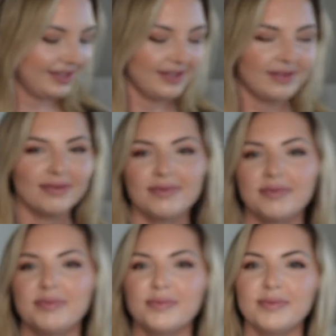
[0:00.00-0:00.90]

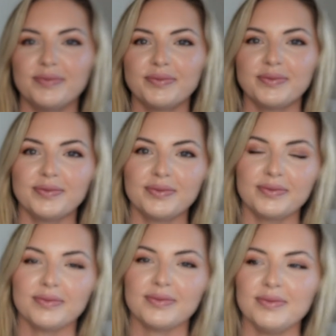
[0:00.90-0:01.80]

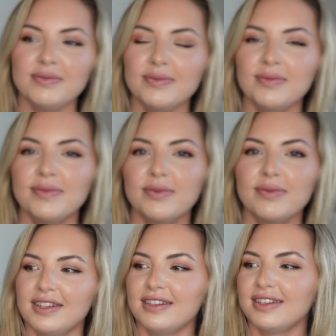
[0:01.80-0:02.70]

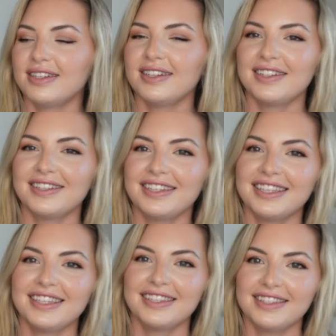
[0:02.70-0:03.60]

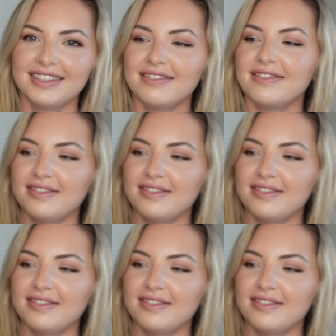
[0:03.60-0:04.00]
(not speaking)